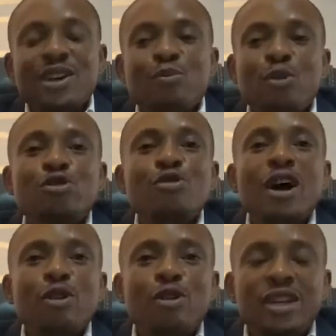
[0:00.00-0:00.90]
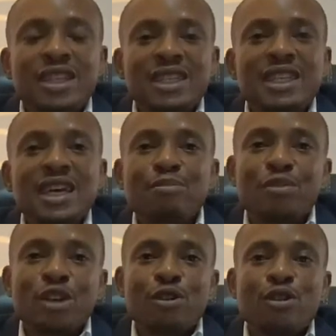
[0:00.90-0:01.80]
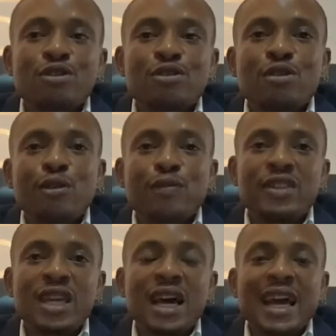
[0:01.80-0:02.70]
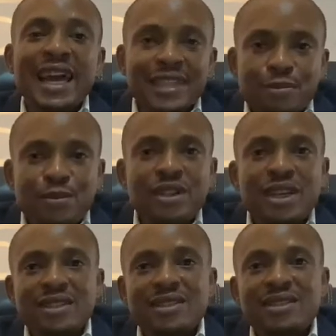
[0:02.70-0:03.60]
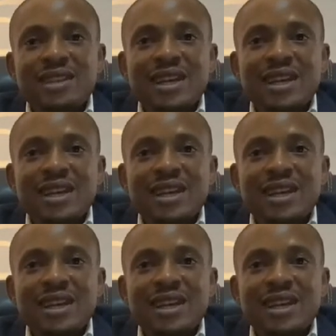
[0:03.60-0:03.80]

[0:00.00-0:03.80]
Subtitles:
but you are calling them because of their experience